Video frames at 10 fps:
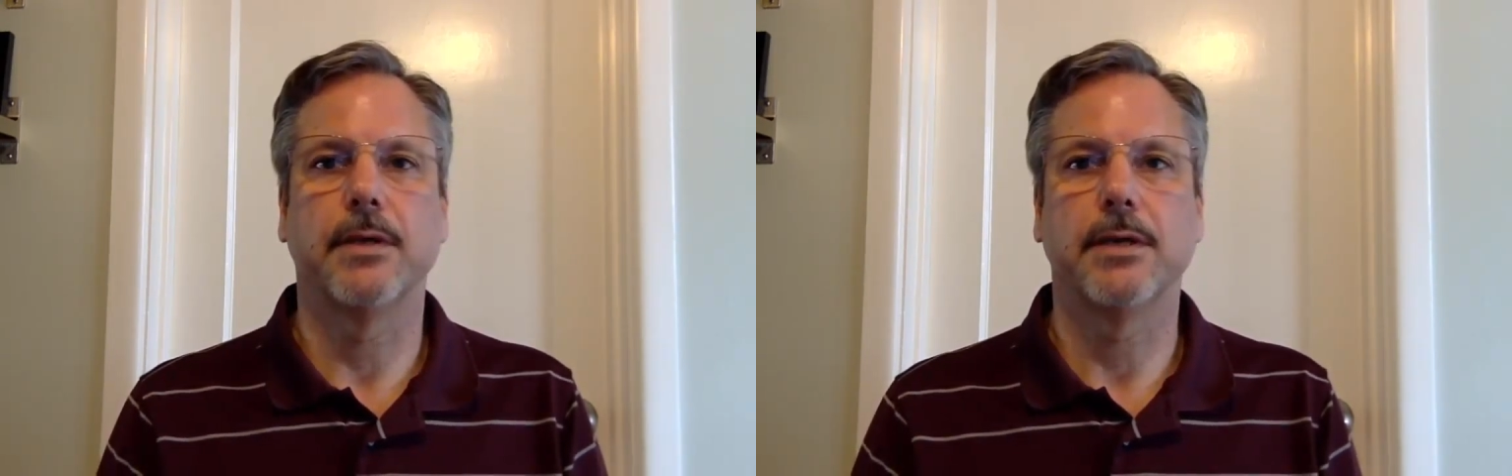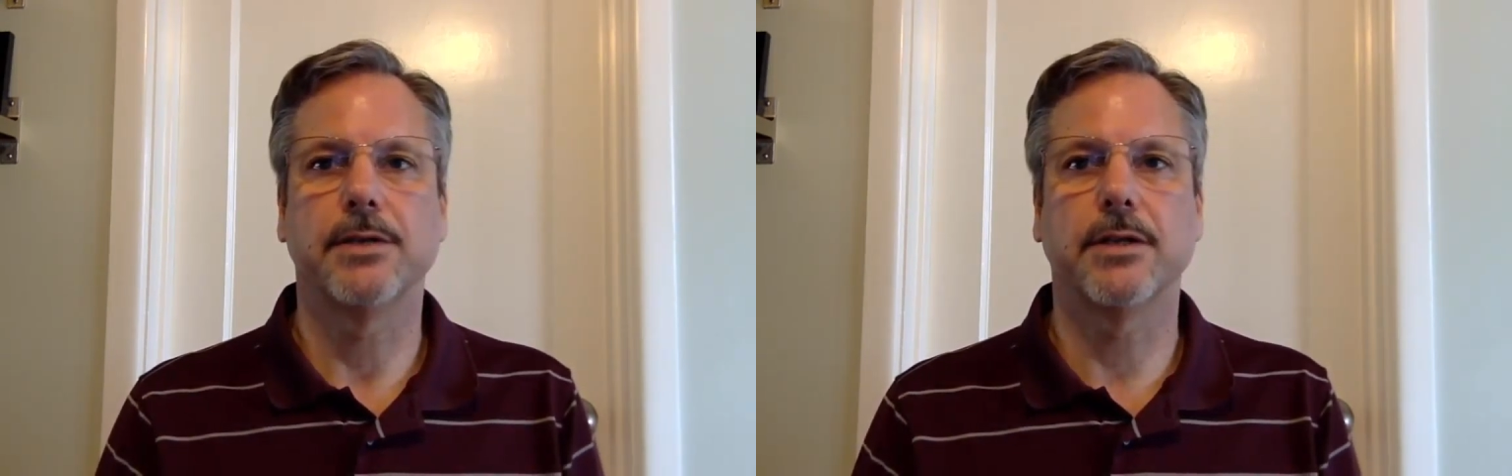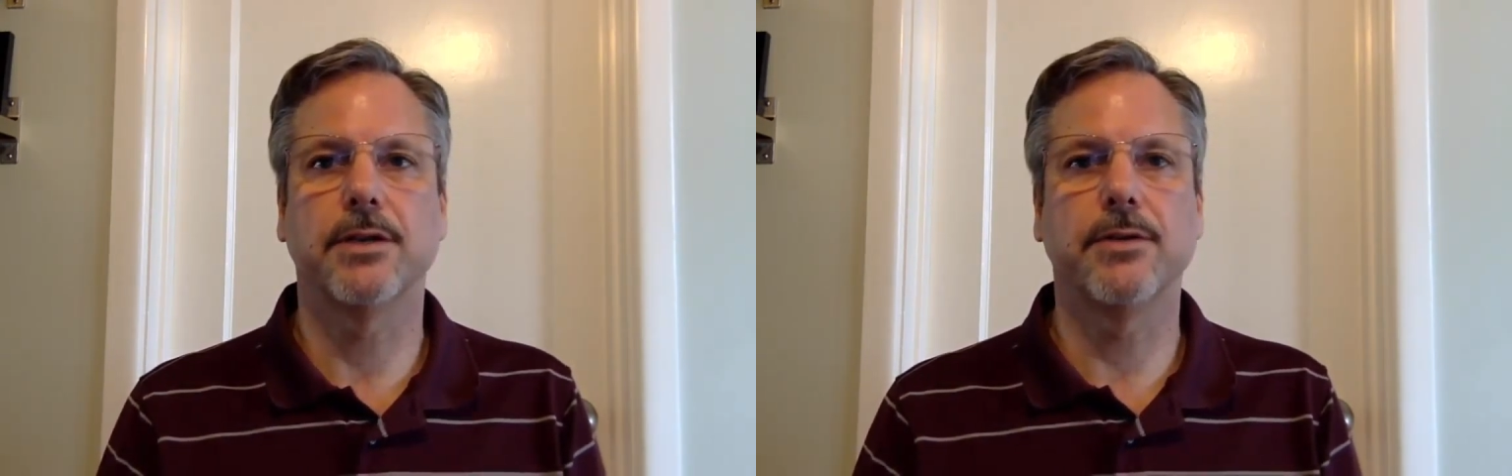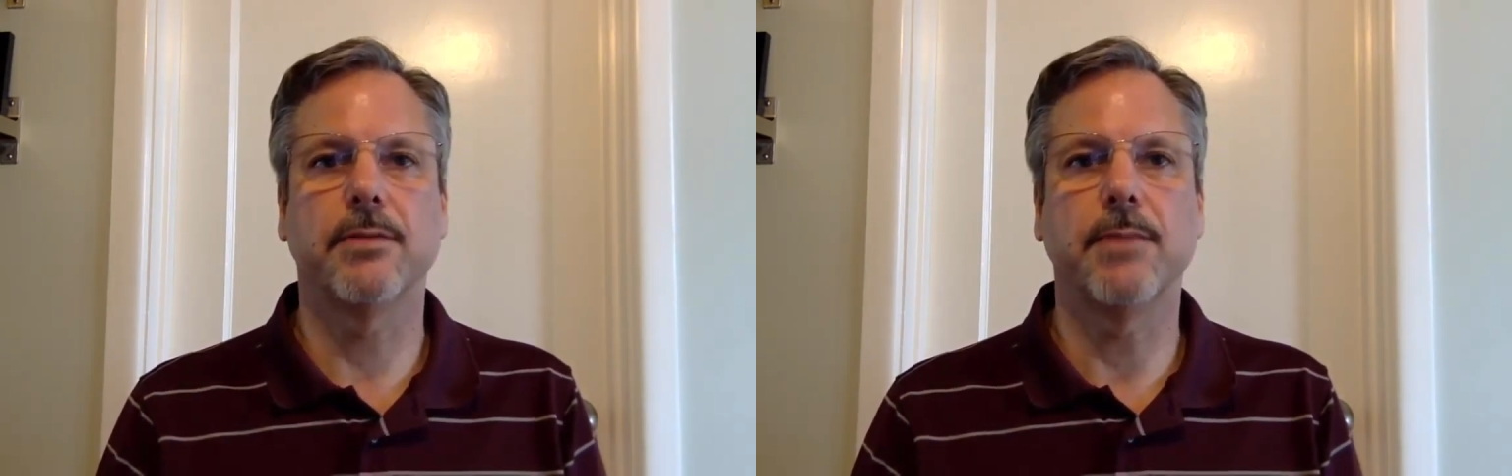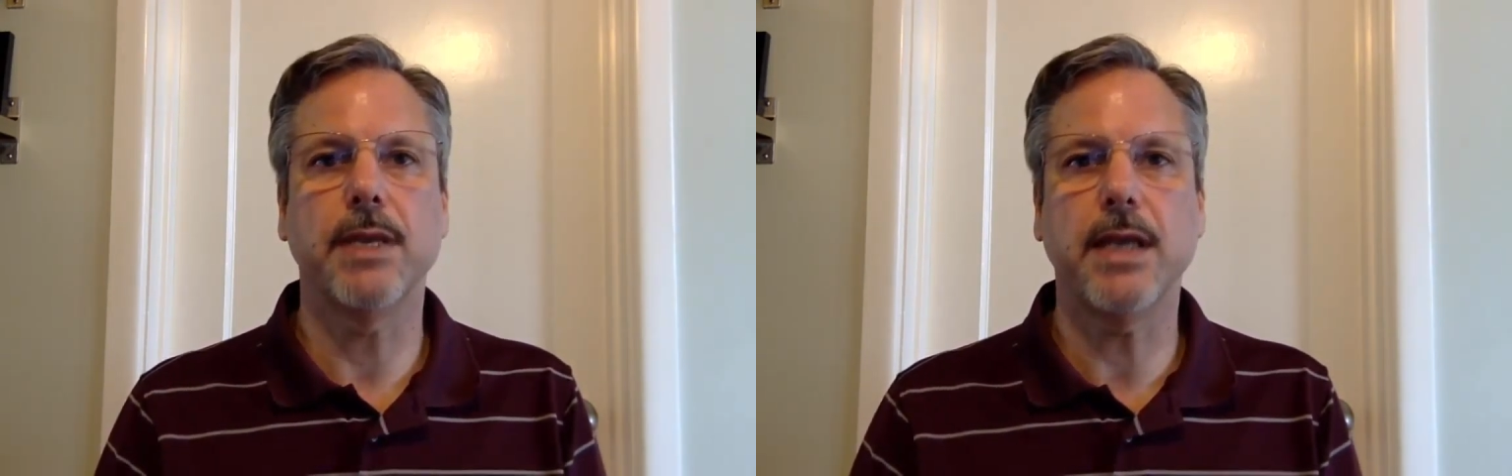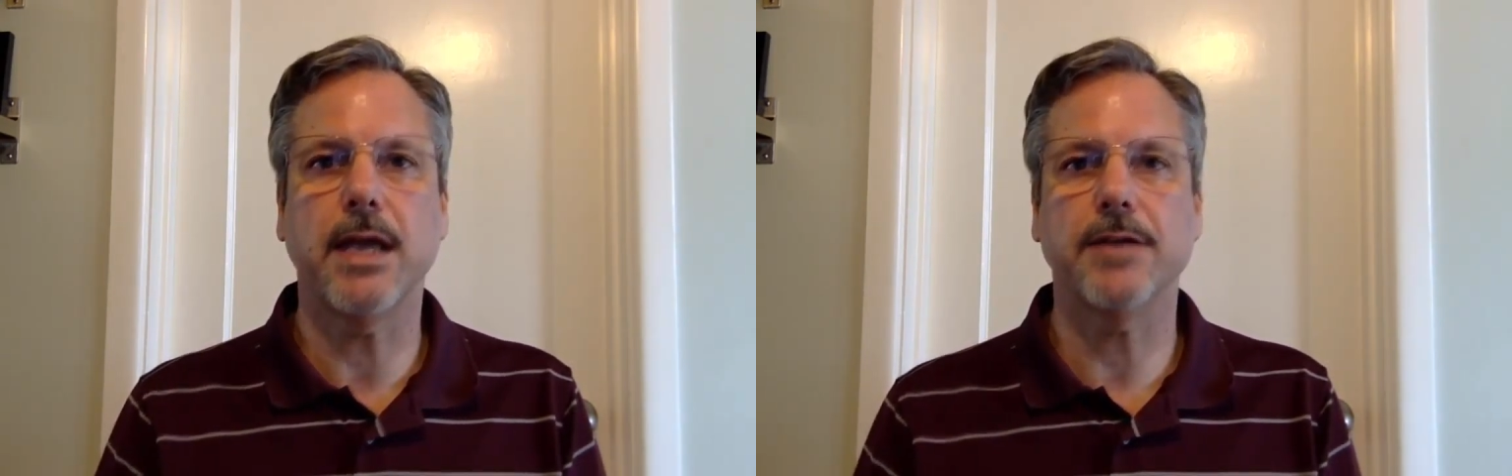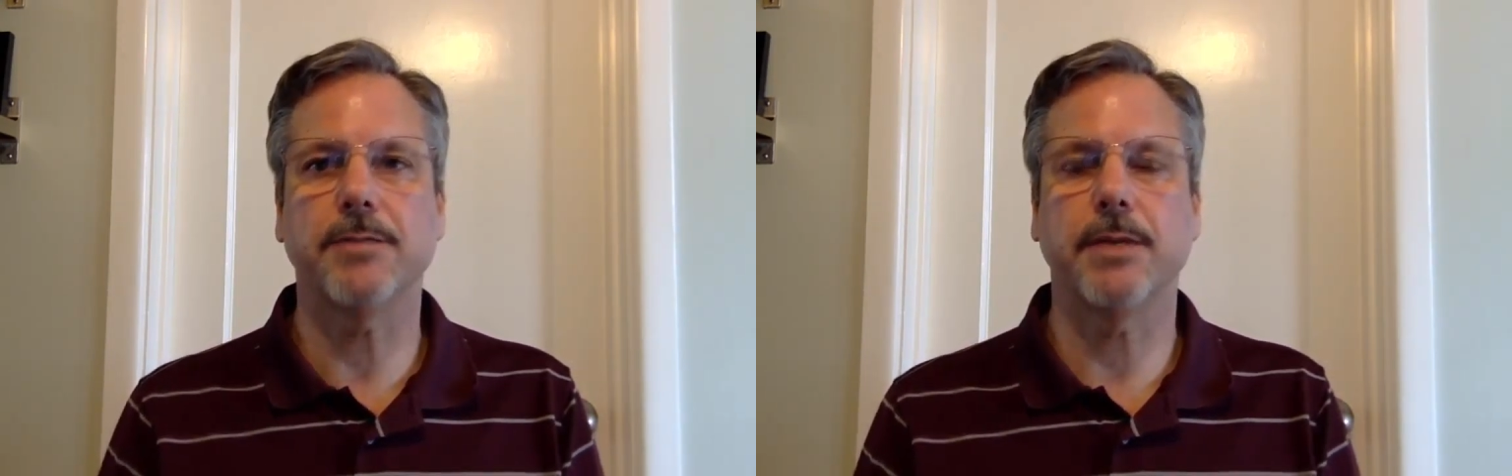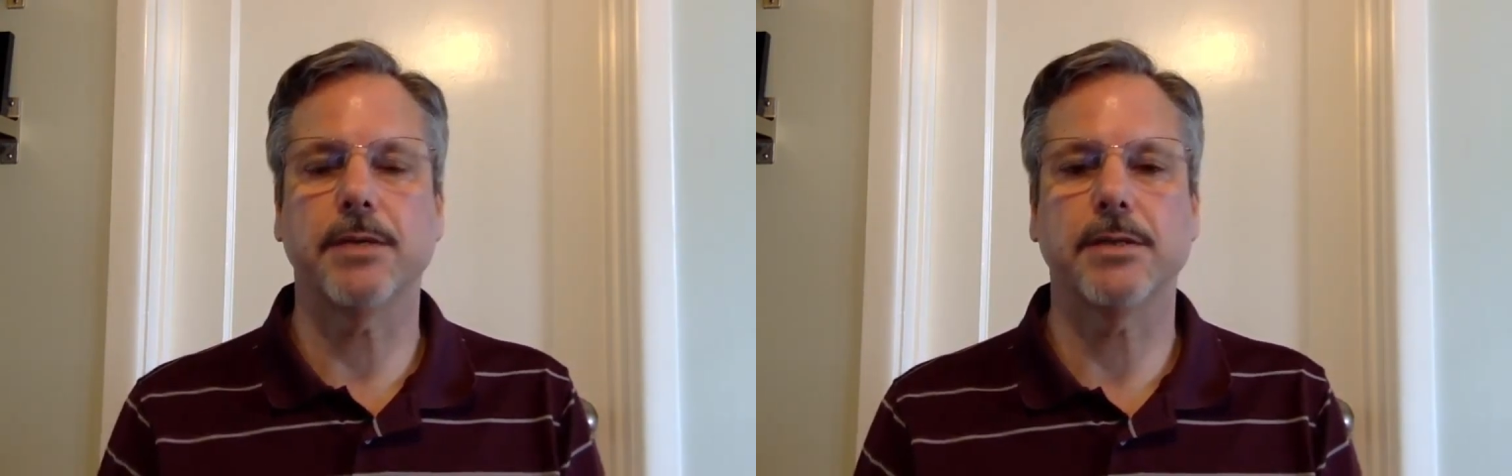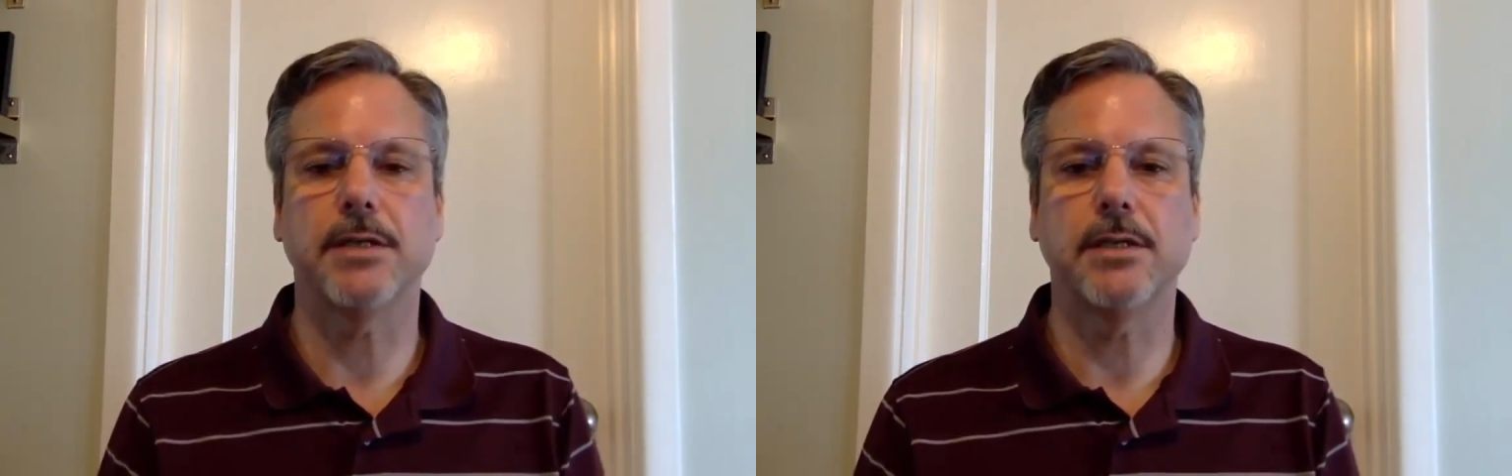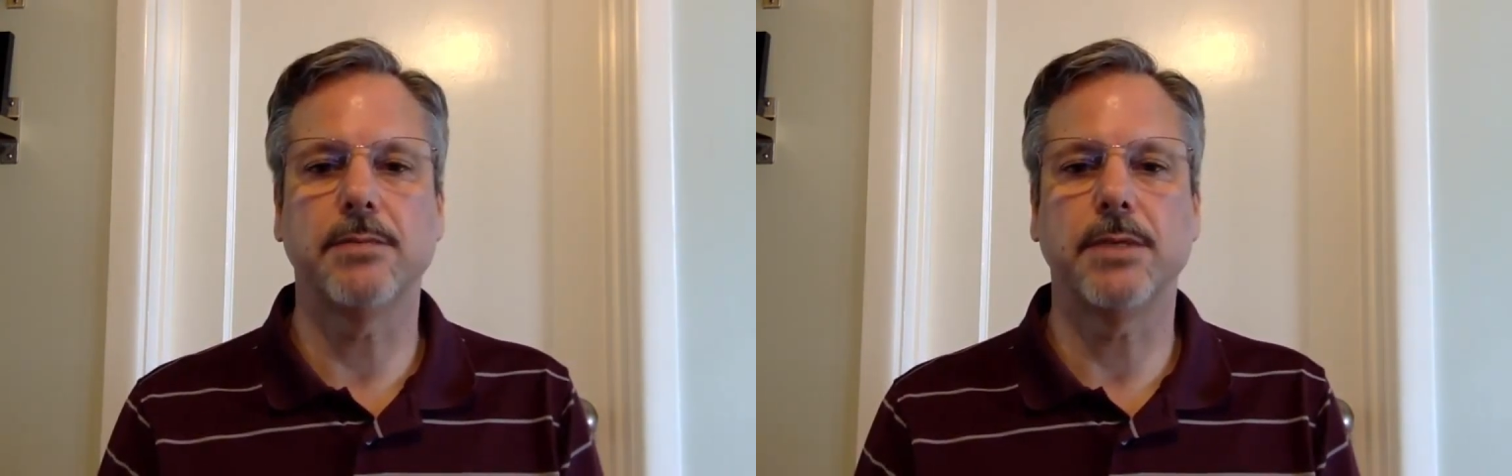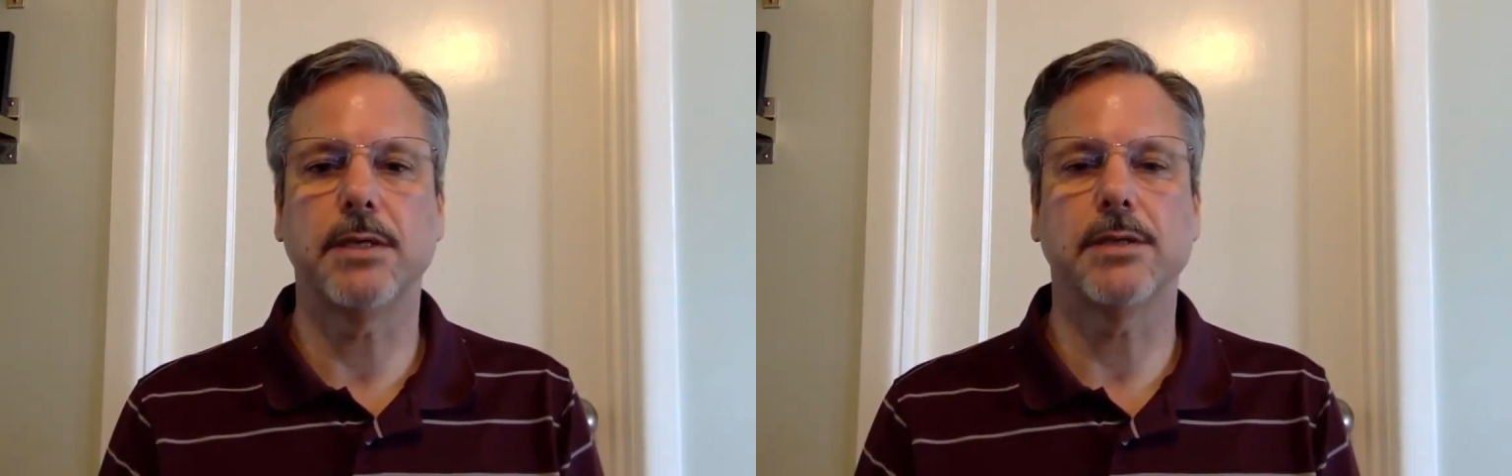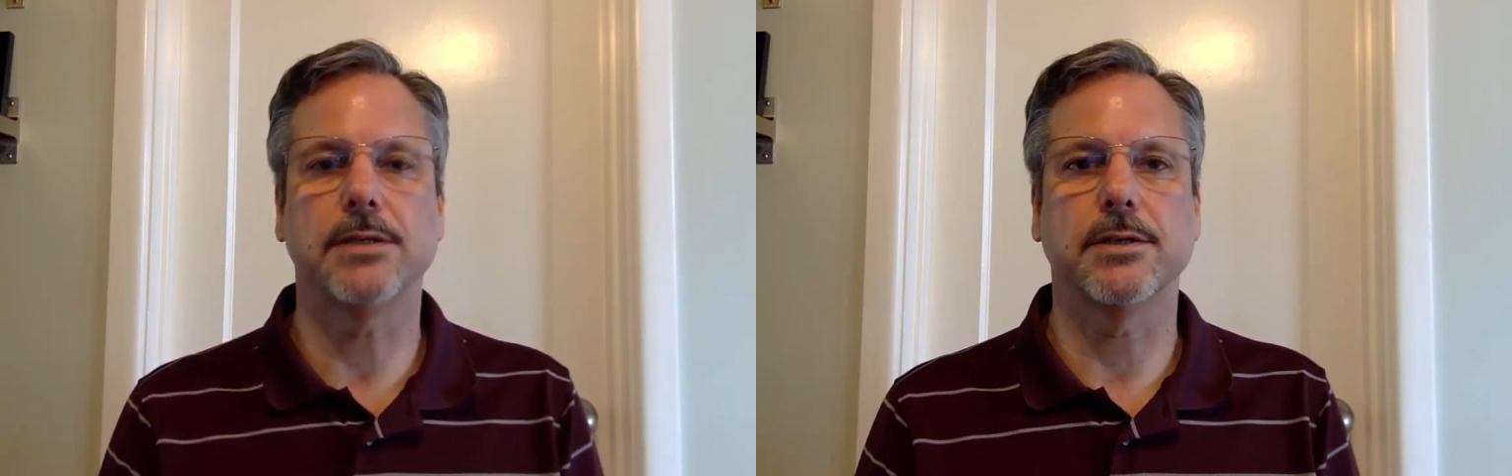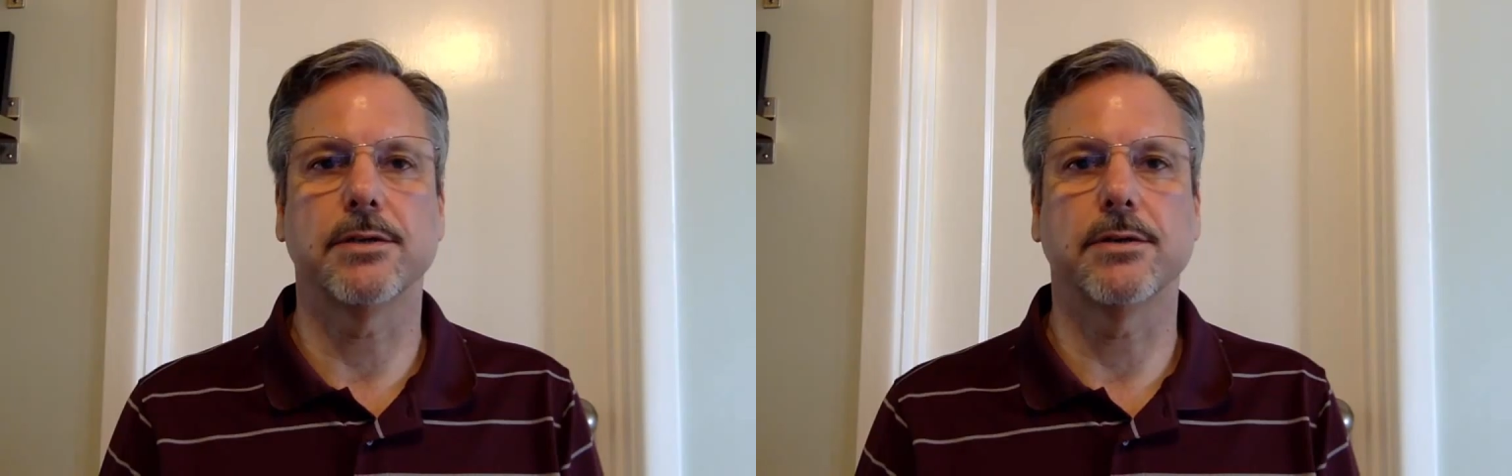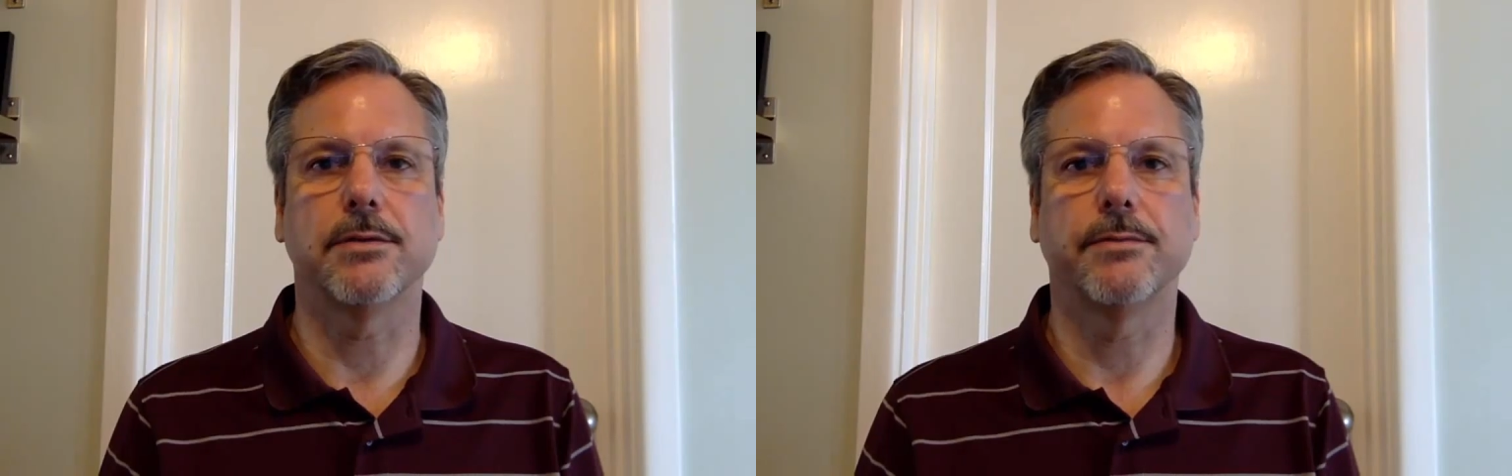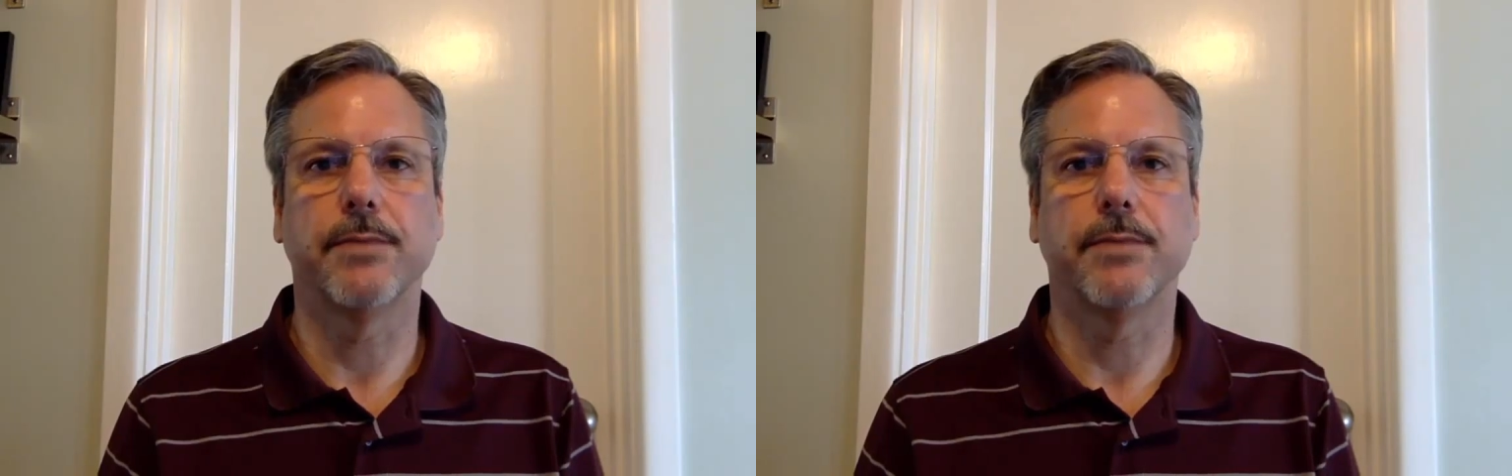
It's clear that many aspects need to be considered.